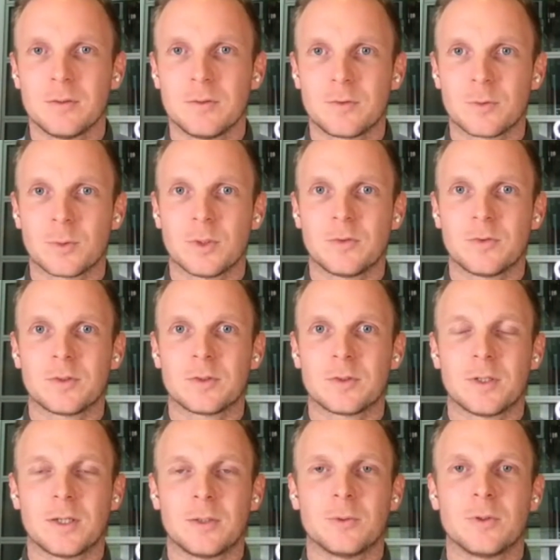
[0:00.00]
So is it
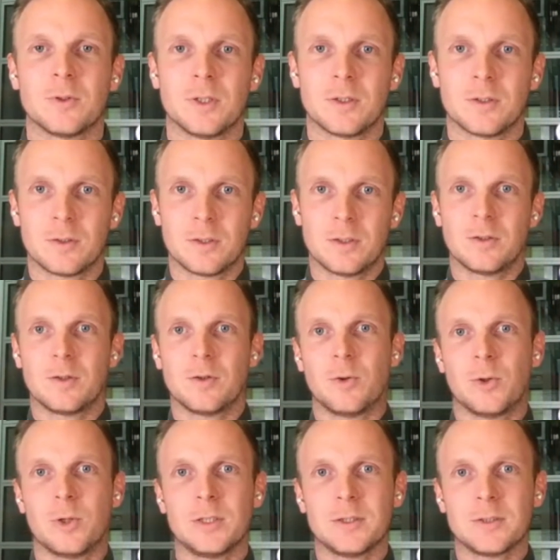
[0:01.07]
now in an
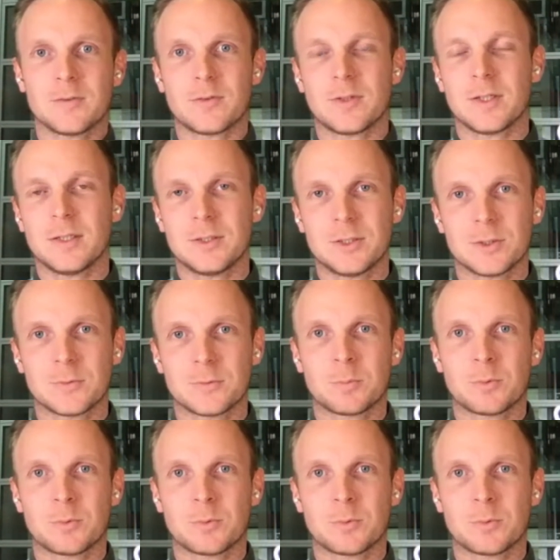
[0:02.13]
earlier stage of a